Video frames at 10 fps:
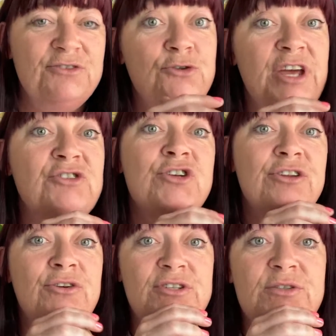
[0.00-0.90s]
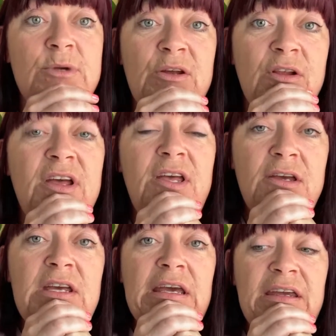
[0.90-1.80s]
Steph saying the
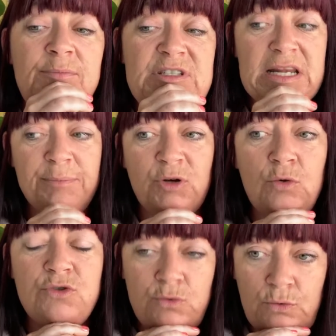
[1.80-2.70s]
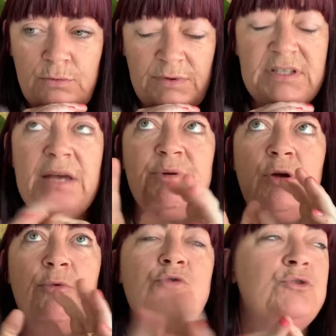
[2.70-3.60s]
best part is the excess red
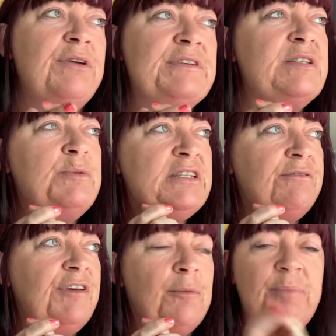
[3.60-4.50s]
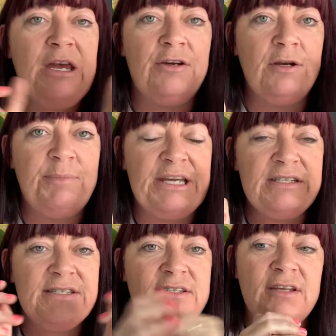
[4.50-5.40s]
rubber is put in children's
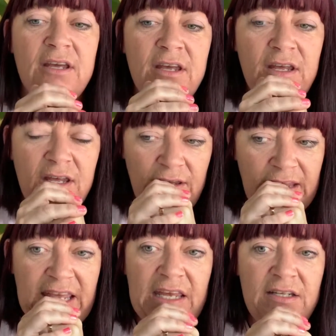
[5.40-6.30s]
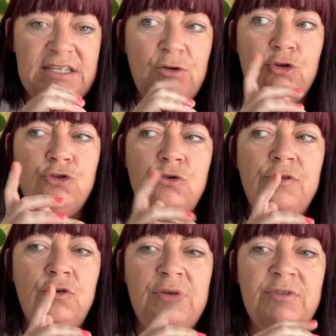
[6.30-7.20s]
playgrounds under swings and
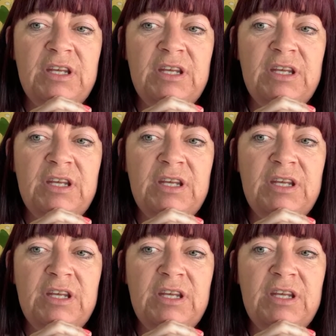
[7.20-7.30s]
slides.